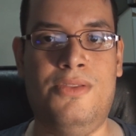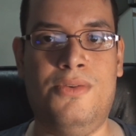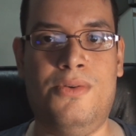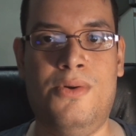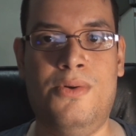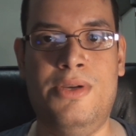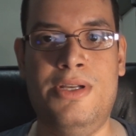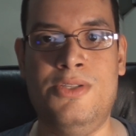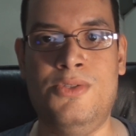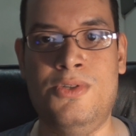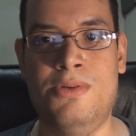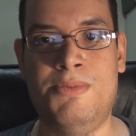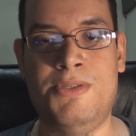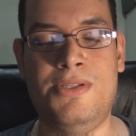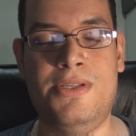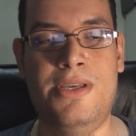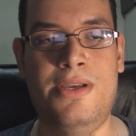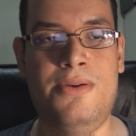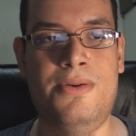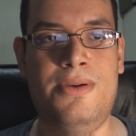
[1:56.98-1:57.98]
thrown into
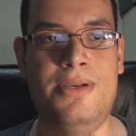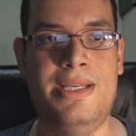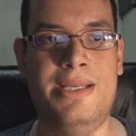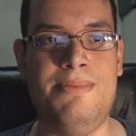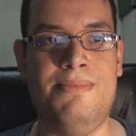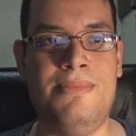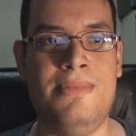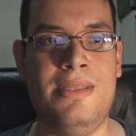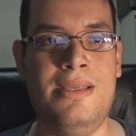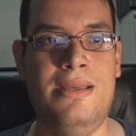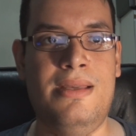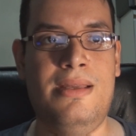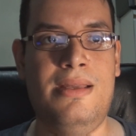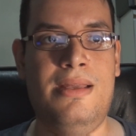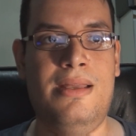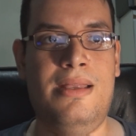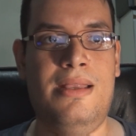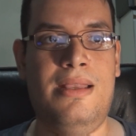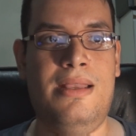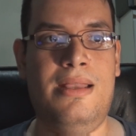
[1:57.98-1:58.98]
obscurity.
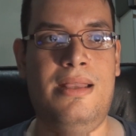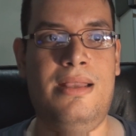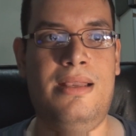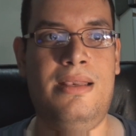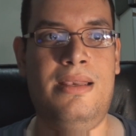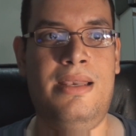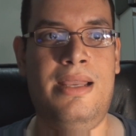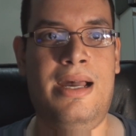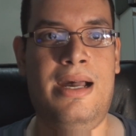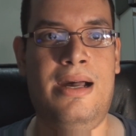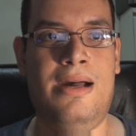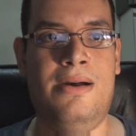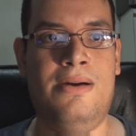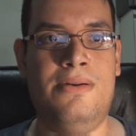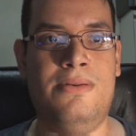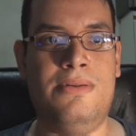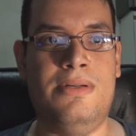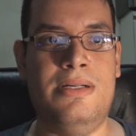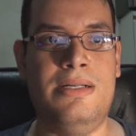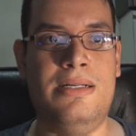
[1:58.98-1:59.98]

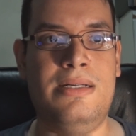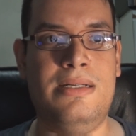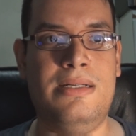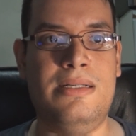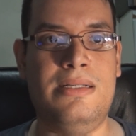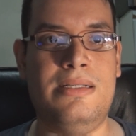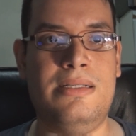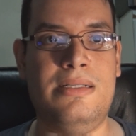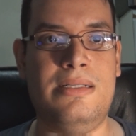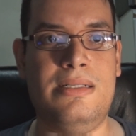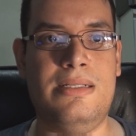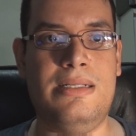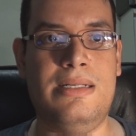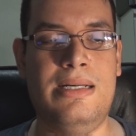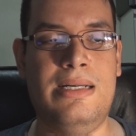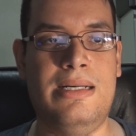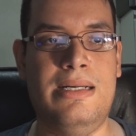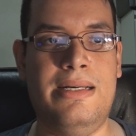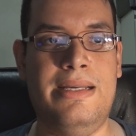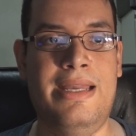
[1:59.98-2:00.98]
Now,
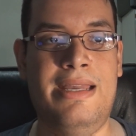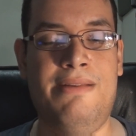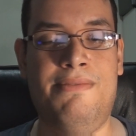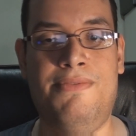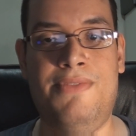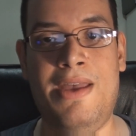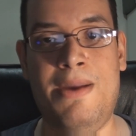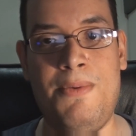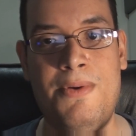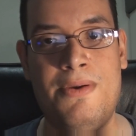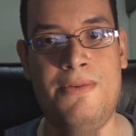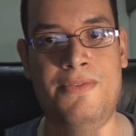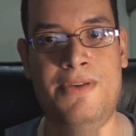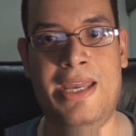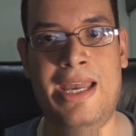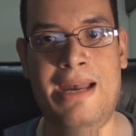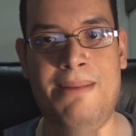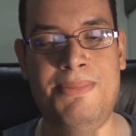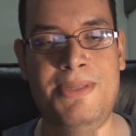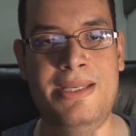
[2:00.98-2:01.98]
if they would have
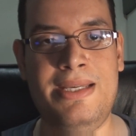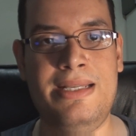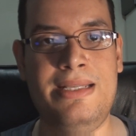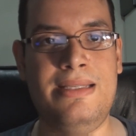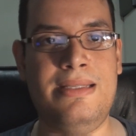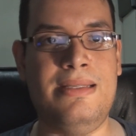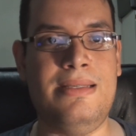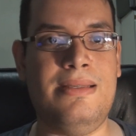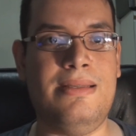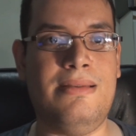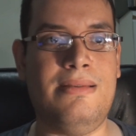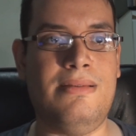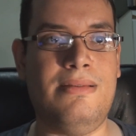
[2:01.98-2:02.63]
kept it,